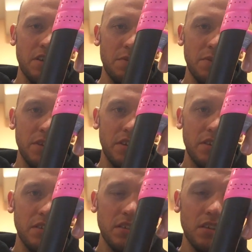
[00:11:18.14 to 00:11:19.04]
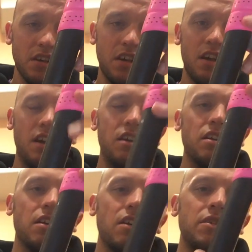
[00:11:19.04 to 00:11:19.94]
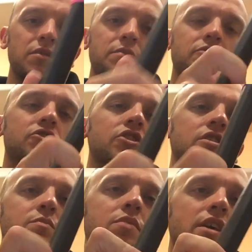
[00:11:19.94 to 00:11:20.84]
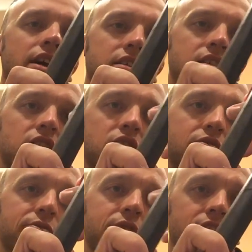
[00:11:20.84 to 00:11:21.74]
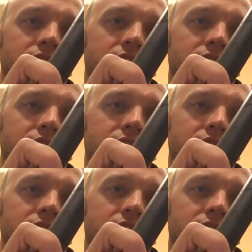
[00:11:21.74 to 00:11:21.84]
companies aren't just BSing you.